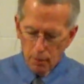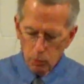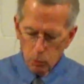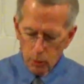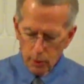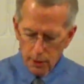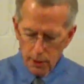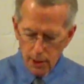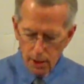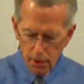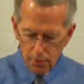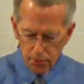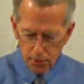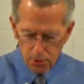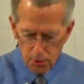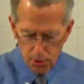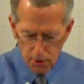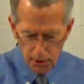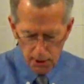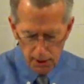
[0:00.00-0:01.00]
Remember what the
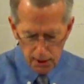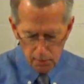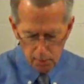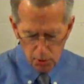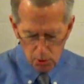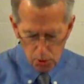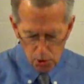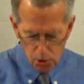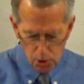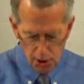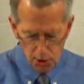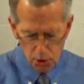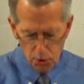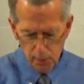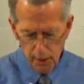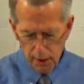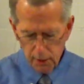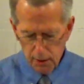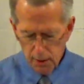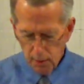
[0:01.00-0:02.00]
author to the Hebrews
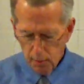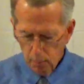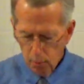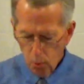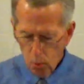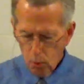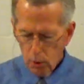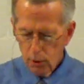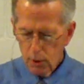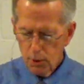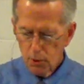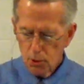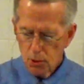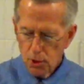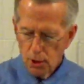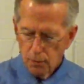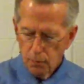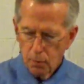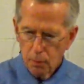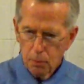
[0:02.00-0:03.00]
says about the
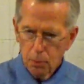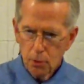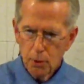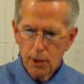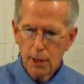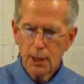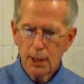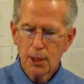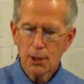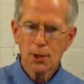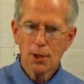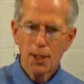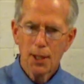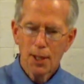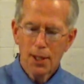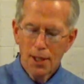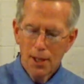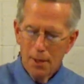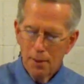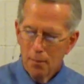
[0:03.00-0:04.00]
importance of a
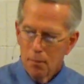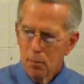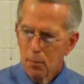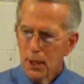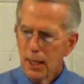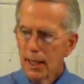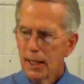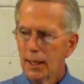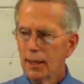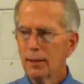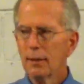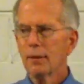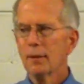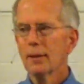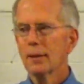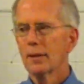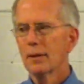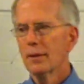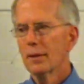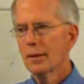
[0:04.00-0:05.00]
priest
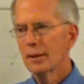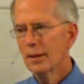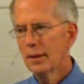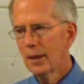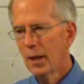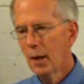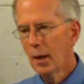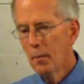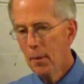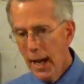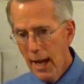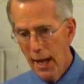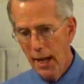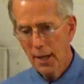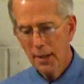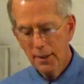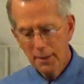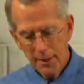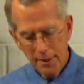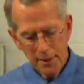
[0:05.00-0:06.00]
being a
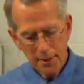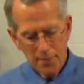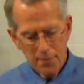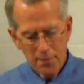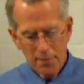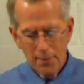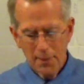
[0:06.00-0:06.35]
man